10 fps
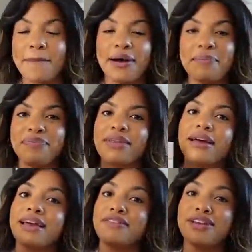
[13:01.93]

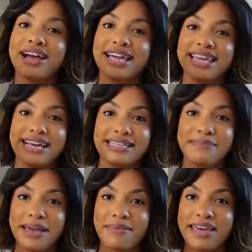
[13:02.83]
but if you like these,
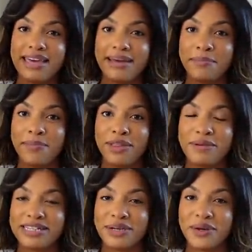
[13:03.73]
maybe put
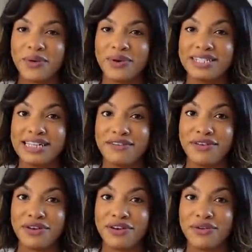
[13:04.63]
them into Google and see
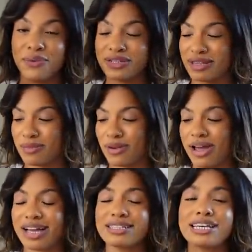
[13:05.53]
if you can order them
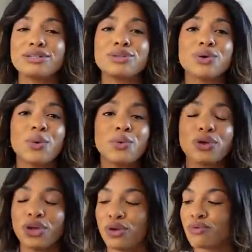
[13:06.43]
online because they're so
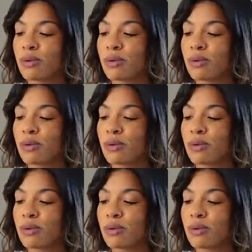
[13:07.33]
cute.